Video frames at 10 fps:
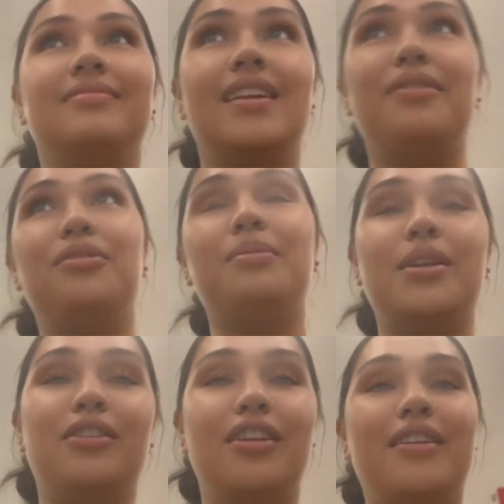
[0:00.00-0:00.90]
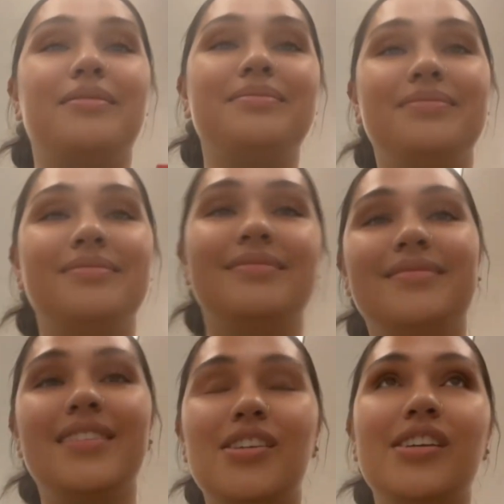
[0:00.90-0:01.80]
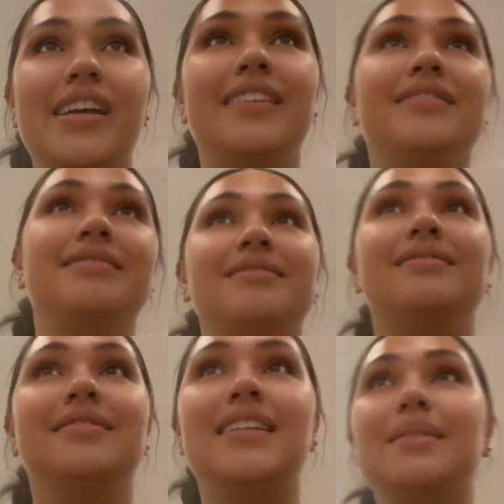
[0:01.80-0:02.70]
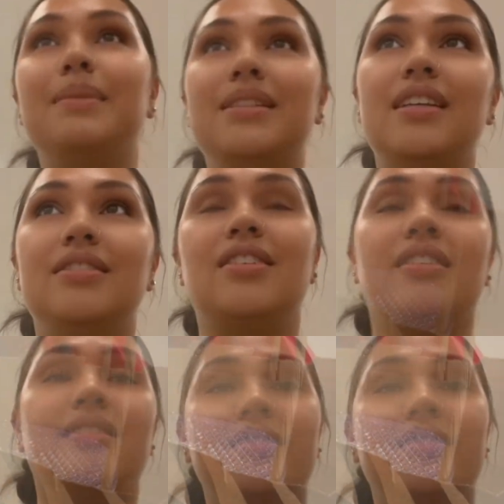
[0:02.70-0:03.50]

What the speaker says: I feel better now. Okay, that's my TED Talk.